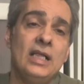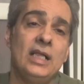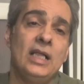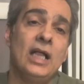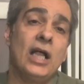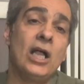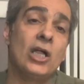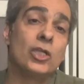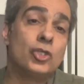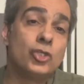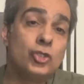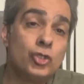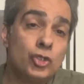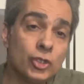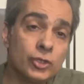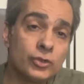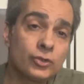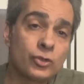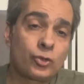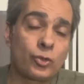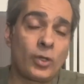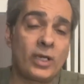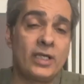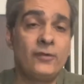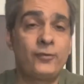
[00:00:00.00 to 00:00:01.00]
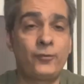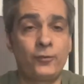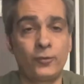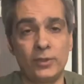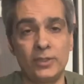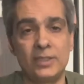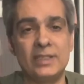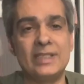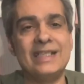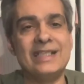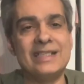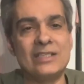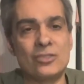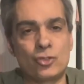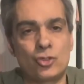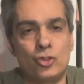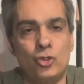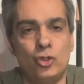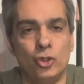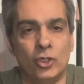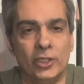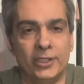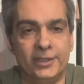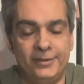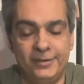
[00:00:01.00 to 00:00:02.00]
a good Crayford is
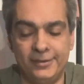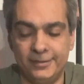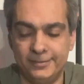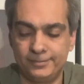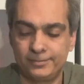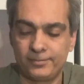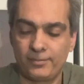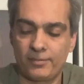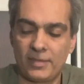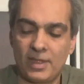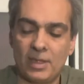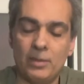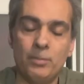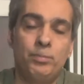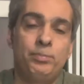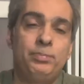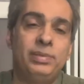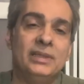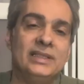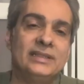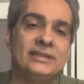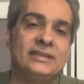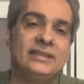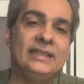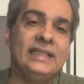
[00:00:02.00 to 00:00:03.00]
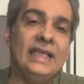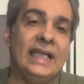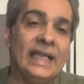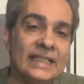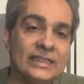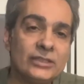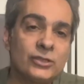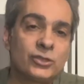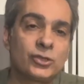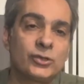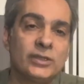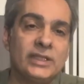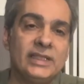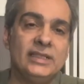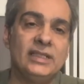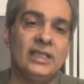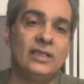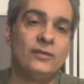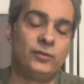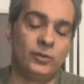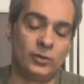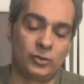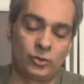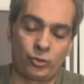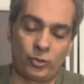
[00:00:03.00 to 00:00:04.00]
good, but the entry
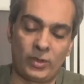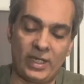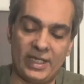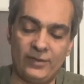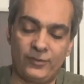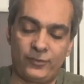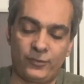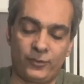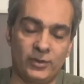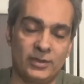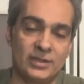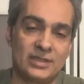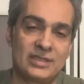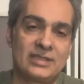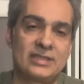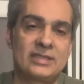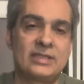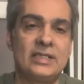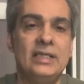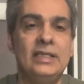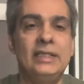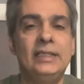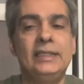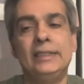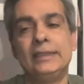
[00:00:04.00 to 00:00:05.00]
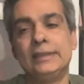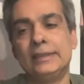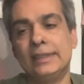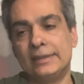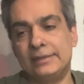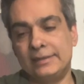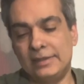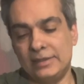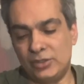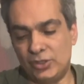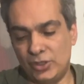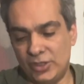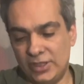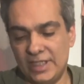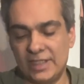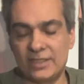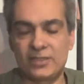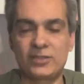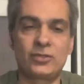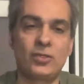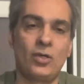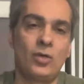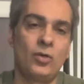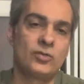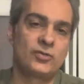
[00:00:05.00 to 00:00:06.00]
level Crayfords, like the
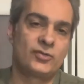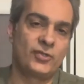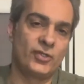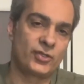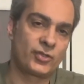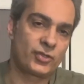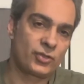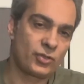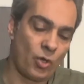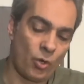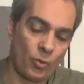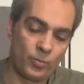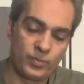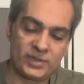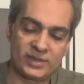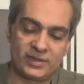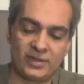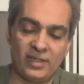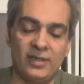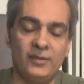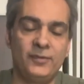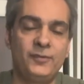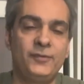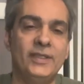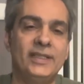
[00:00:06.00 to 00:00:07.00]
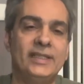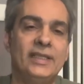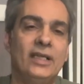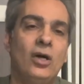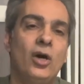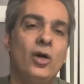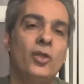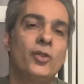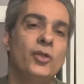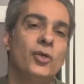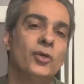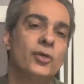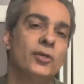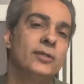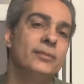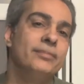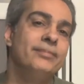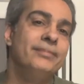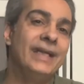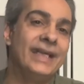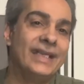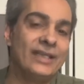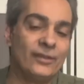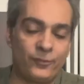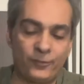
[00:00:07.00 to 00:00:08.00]
GSOs, the Scope stuff, and other
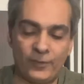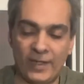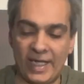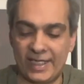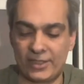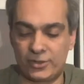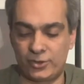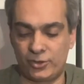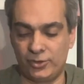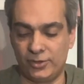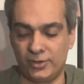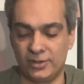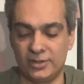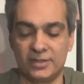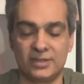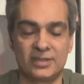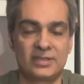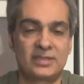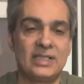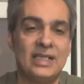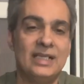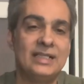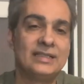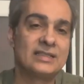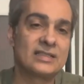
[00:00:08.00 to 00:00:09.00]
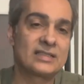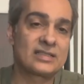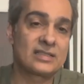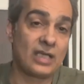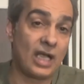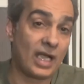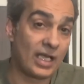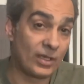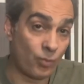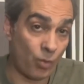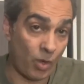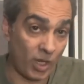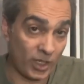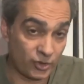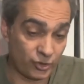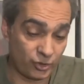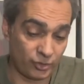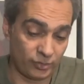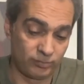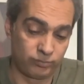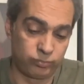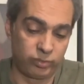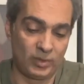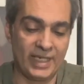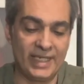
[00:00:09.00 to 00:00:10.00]
manufacturers,
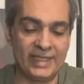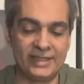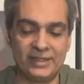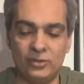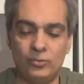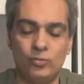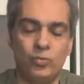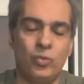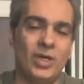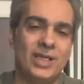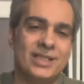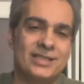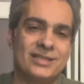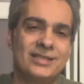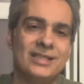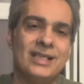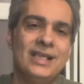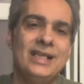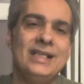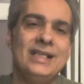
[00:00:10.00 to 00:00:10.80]
Skywatcher branded ones,